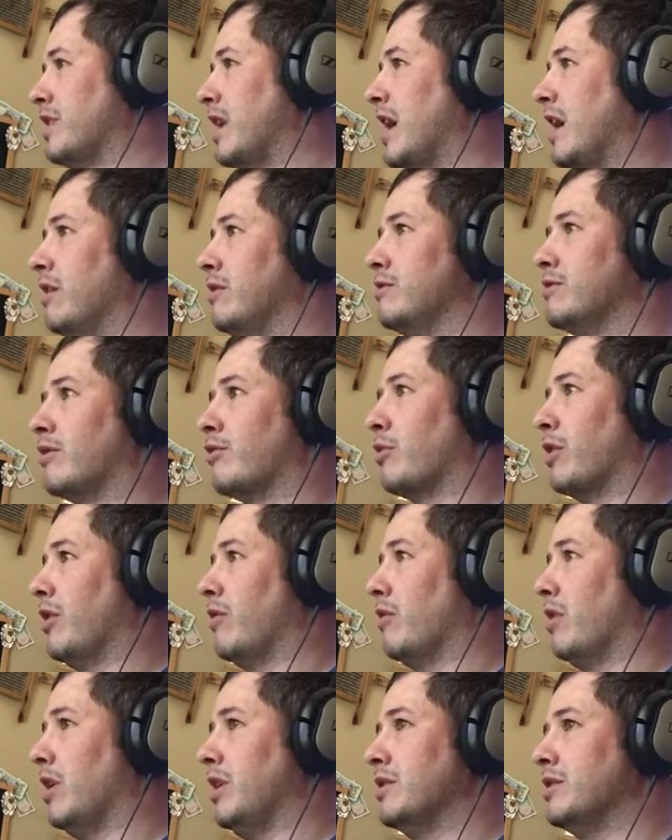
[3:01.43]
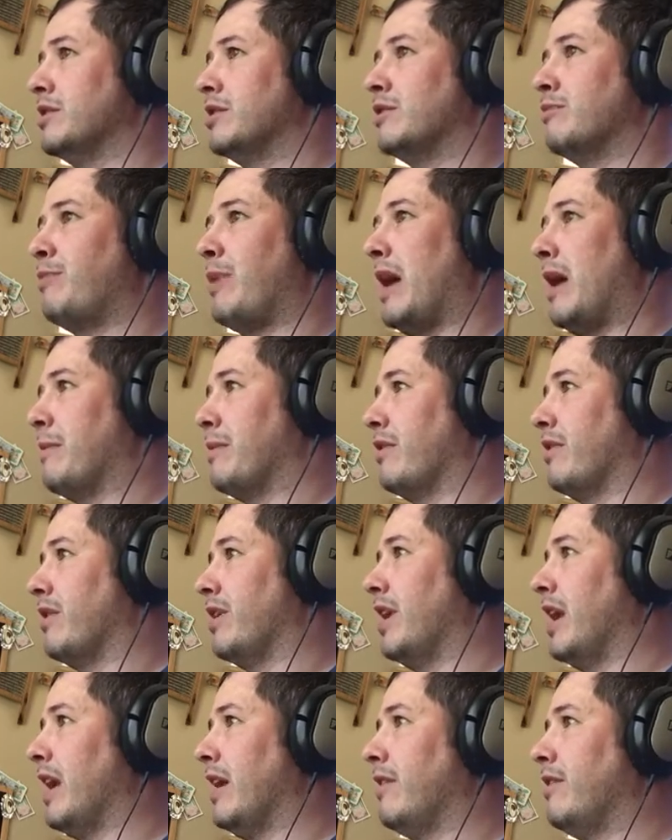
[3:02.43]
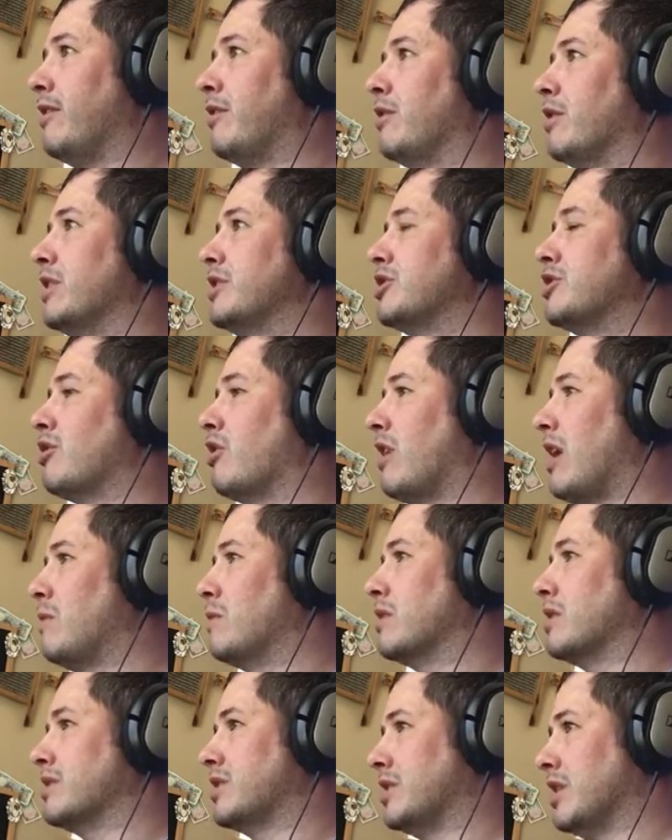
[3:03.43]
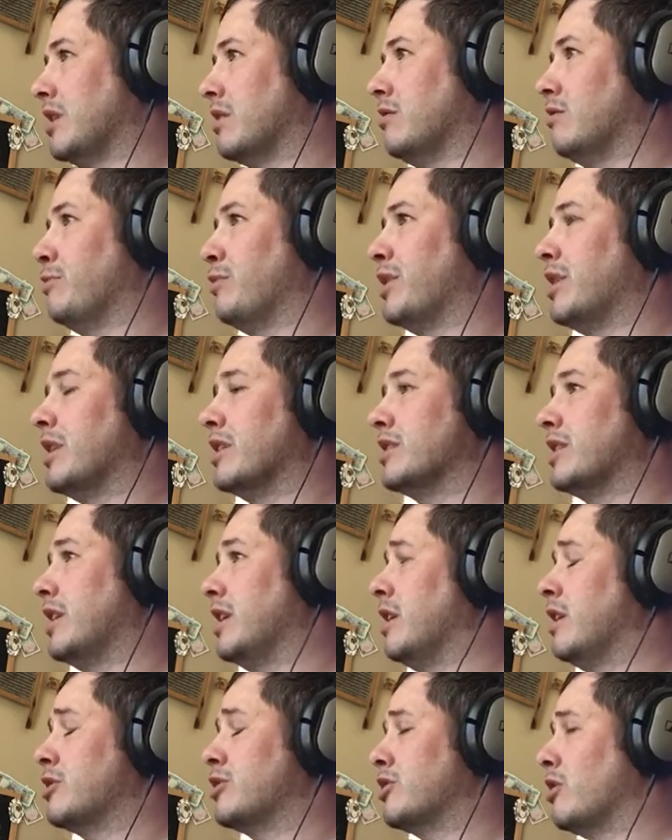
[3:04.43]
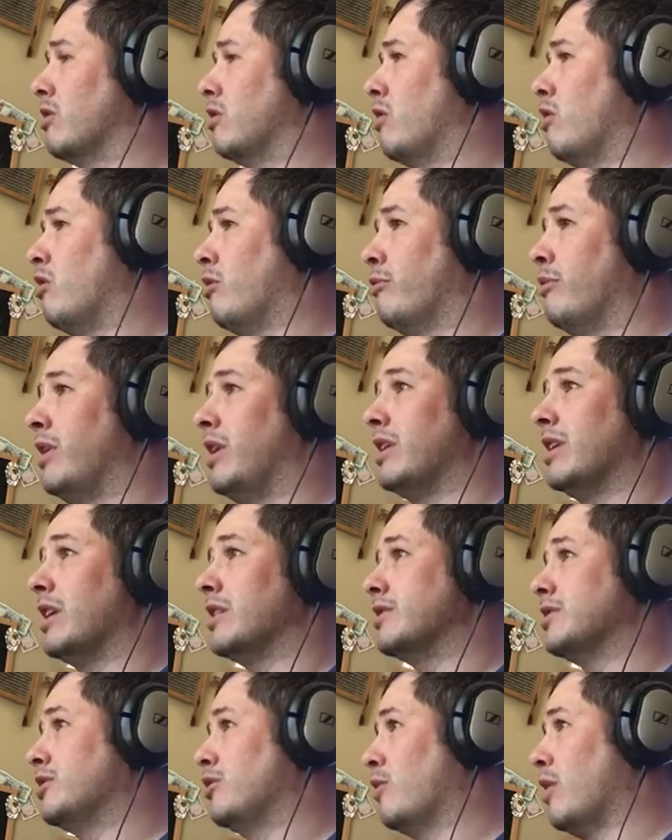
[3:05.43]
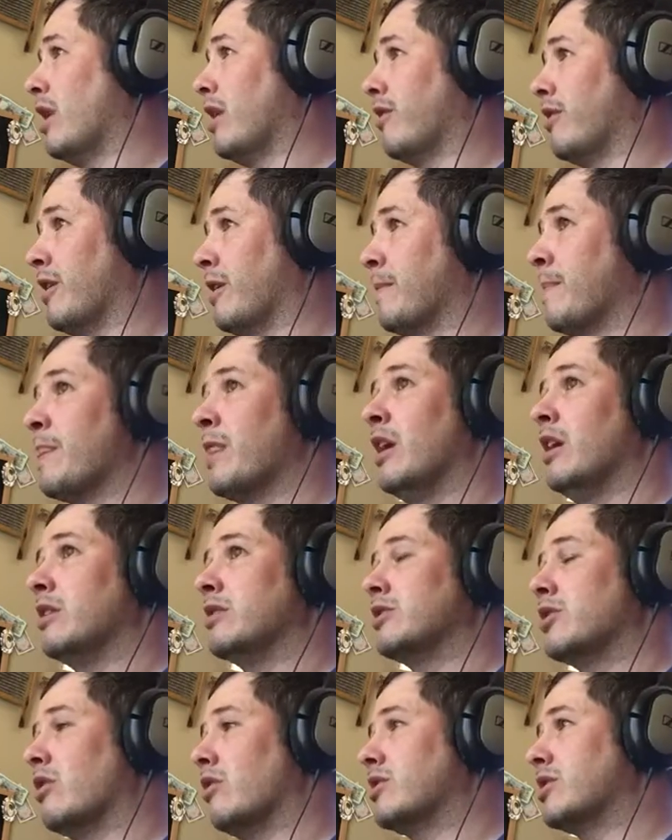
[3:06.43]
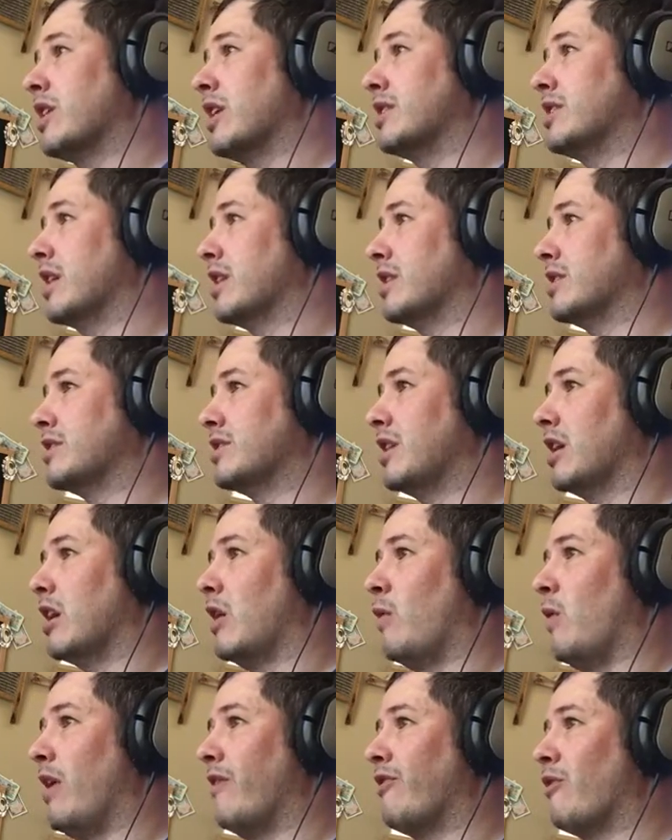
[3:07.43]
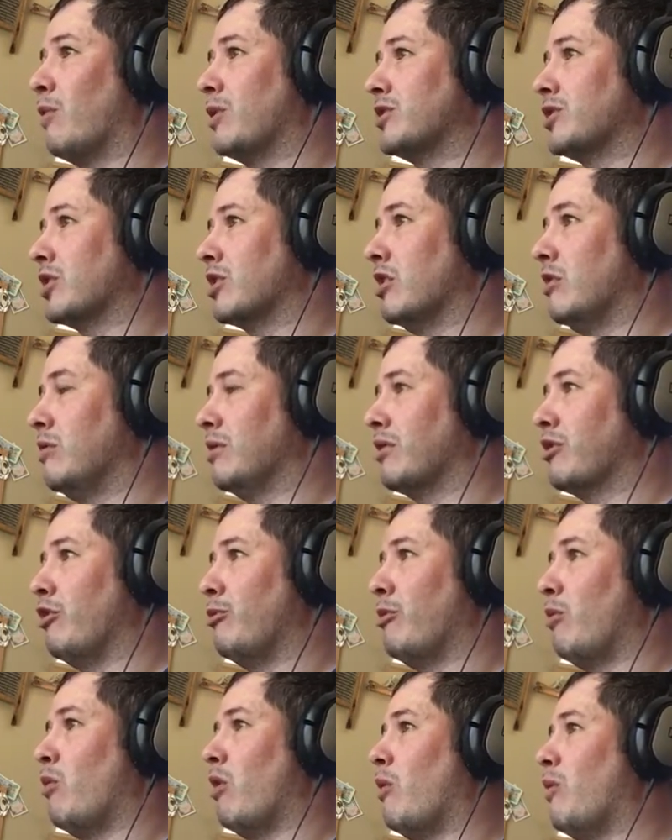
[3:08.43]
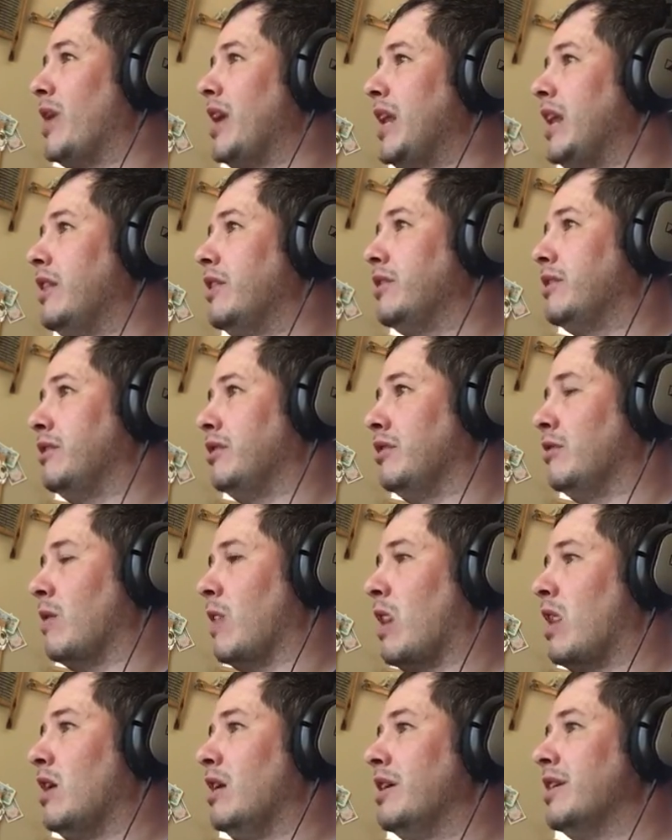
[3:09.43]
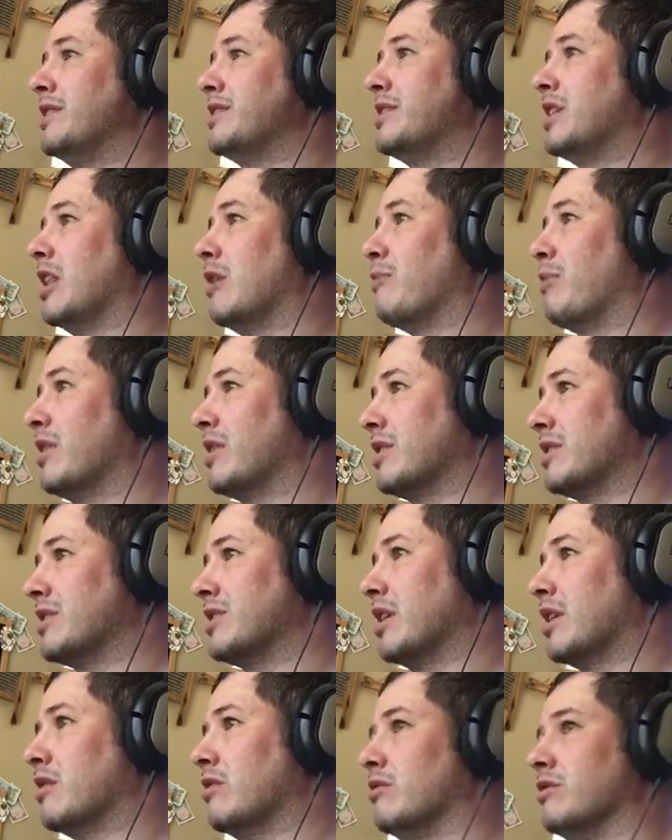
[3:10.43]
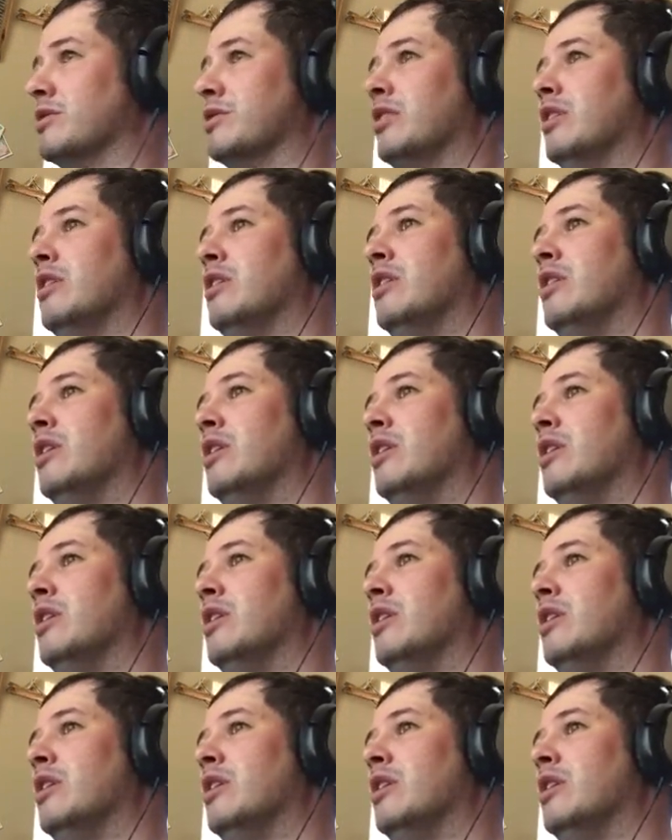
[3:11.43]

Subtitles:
down 3 runs, bottom of the ninth, let's start out with a single because getting a solo home run doesn't do anything. Sure, it's going to take the sting away from what you're going through, but what we need to do is celebrate the singles.